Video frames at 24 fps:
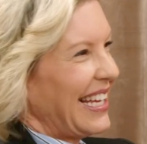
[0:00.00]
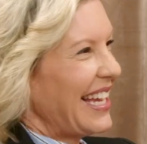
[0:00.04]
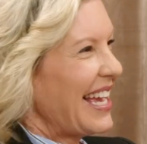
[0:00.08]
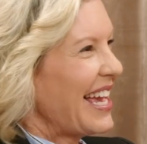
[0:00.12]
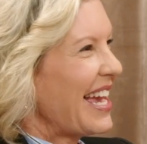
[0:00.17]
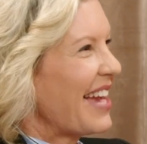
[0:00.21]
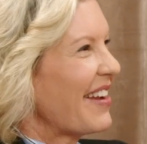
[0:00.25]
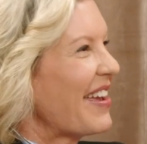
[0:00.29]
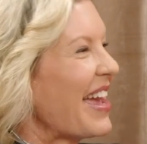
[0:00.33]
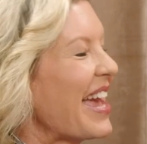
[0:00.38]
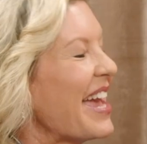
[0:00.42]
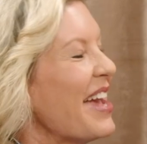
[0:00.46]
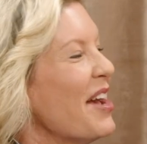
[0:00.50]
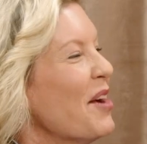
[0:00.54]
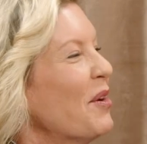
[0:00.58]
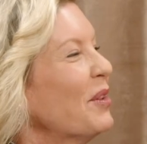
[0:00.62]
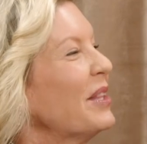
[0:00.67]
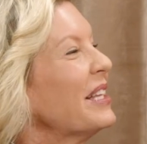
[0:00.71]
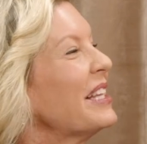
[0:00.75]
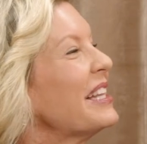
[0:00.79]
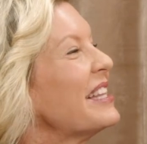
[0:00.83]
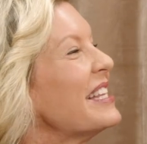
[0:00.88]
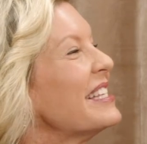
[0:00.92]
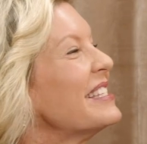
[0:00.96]
Okay,
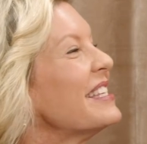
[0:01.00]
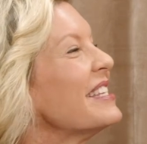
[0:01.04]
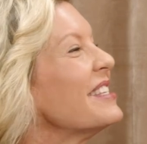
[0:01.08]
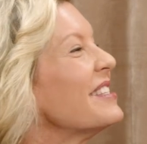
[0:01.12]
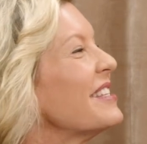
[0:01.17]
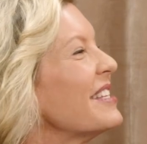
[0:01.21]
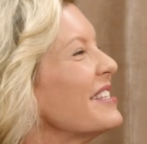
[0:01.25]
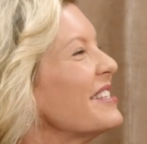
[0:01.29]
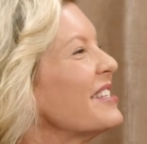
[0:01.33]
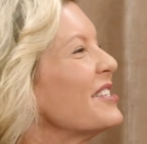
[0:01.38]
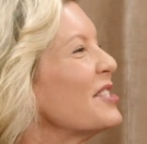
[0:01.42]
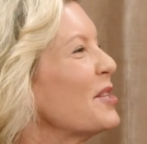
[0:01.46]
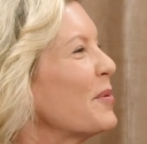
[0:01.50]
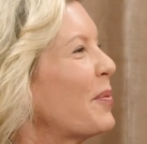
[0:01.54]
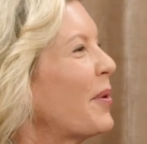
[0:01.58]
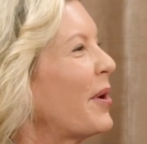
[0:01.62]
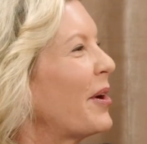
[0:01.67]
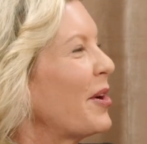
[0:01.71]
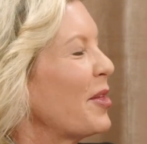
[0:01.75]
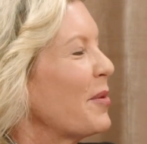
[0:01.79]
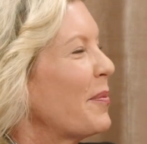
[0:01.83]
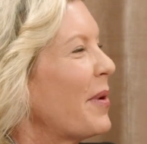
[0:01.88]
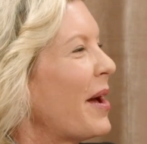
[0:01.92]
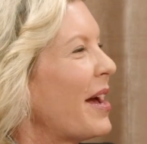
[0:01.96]
this is the part
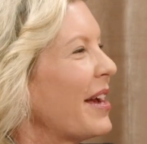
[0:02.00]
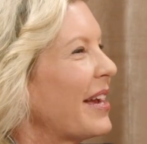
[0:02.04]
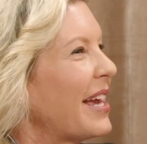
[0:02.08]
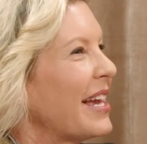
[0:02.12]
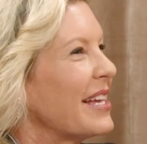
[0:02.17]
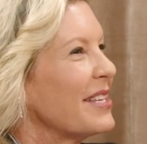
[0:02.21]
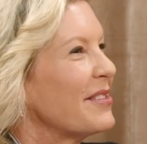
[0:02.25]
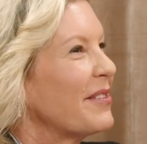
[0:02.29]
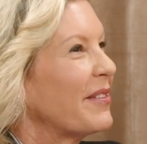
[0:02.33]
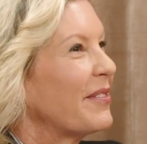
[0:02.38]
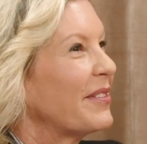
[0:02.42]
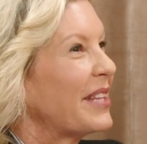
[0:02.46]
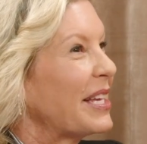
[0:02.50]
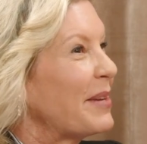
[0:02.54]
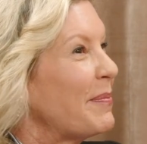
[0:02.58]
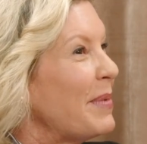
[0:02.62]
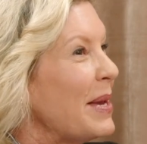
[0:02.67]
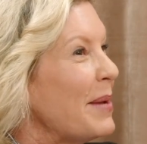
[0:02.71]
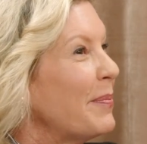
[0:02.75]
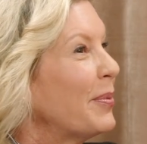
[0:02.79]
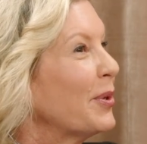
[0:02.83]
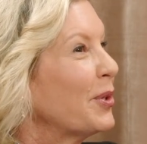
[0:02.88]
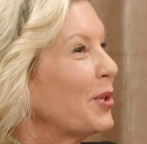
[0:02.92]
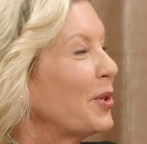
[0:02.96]
of the podcast of, like,
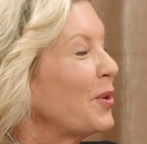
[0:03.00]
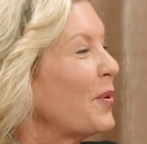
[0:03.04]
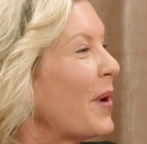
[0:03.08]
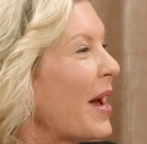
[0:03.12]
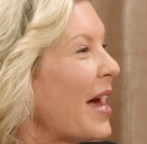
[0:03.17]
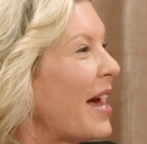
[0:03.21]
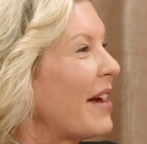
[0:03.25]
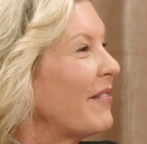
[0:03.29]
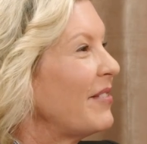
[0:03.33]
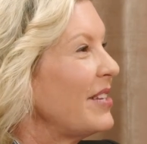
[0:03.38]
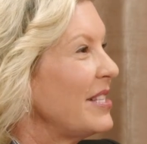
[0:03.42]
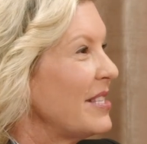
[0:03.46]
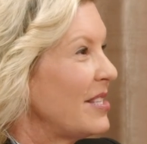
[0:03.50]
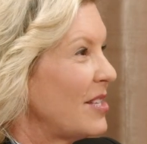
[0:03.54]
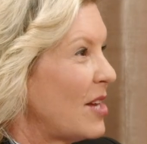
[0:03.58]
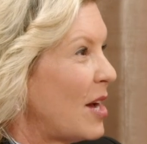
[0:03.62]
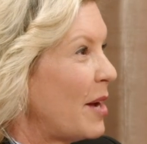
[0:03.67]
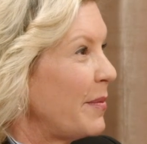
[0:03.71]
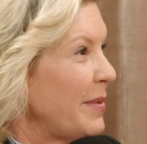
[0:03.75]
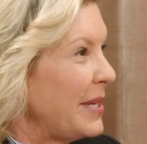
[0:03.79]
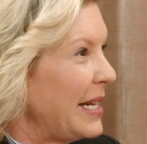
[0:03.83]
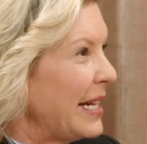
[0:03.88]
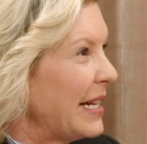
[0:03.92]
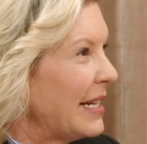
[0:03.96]
people who have
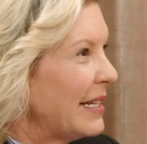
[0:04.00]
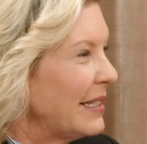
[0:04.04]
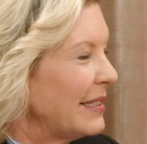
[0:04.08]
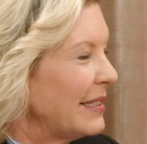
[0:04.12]
insomnia.